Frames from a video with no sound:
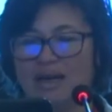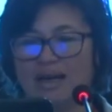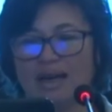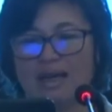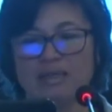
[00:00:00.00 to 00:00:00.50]

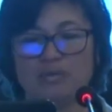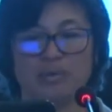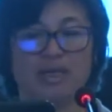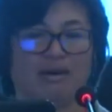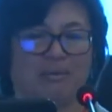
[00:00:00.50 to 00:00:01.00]
And
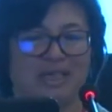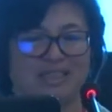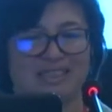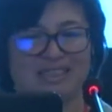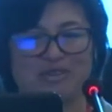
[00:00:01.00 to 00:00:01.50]
we are
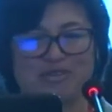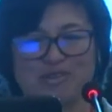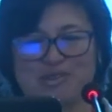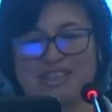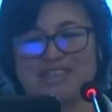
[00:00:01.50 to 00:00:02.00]
waiting, of
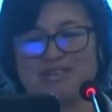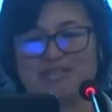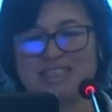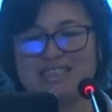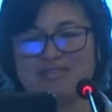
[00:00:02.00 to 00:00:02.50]
course,
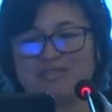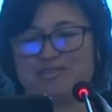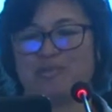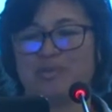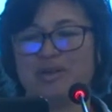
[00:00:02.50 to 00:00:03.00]
innovative
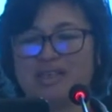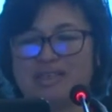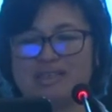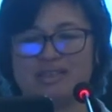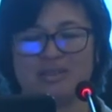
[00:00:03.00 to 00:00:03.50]

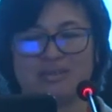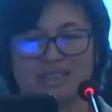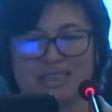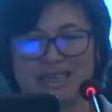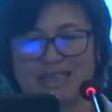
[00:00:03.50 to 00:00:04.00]
formulas, new
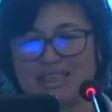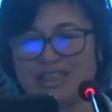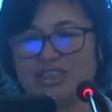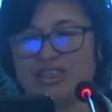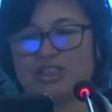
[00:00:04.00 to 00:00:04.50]

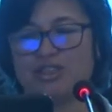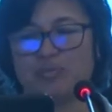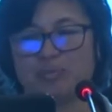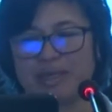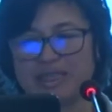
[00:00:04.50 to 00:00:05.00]
indication, new
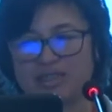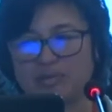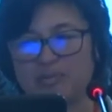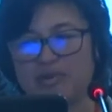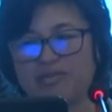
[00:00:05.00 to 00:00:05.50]
patient
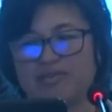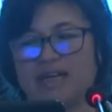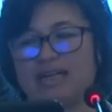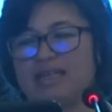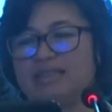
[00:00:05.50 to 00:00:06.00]
profiles,